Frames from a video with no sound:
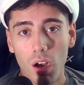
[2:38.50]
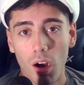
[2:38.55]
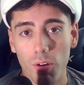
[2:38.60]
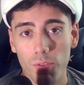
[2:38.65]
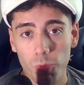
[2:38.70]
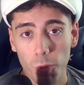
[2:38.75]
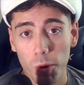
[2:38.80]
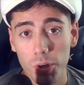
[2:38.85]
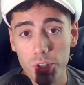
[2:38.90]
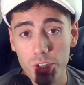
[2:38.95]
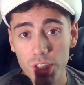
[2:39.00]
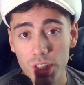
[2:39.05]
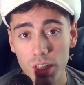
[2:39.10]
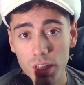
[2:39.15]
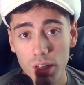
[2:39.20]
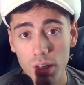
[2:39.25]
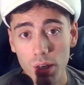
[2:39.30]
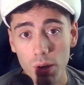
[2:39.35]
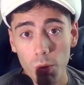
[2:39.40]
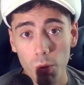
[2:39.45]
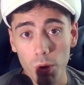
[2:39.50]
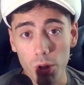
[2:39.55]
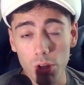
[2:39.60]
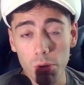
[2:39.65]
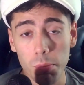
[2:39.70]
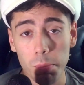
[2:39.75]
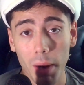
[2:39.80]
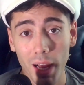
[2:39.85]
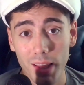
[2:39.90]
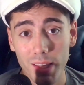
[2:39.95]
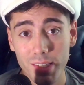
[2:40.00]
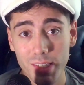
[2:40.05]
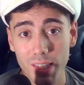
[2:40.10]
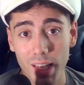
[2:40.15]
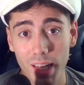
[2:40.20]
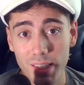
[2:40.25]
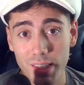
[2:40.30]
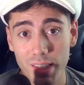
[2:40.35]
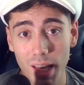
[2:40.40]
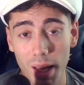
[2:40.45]
Unfortunately, when you buy this
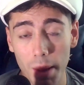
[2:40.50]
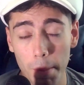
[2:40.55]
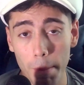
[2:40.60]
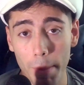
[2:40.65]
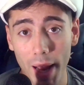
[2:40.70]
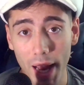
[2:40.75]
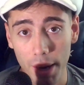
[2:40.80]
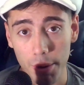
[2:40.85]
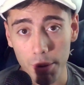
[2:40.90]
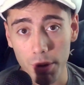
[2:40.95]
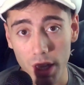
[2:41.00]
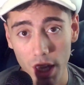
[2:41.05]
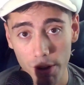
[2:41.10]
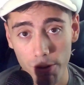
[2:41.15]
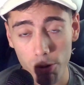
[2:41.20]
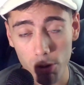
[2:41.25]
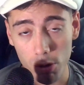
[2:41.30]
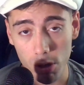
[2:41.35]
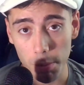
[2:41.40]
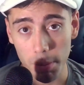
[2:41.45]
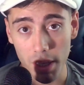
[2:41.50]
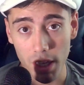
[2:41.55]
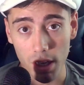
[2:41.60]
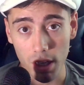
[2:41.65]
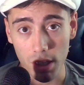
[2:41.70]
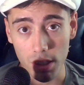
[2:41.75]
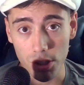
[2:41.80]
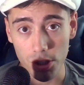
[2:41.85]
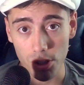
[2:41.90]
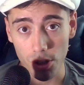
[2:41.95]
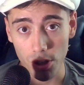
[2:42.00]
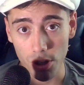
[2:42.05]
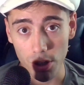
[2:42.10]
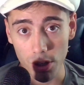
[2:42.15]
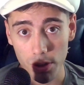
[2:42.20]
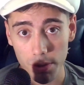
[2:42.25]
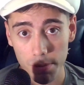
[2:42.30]
headset, battery life will be a concern.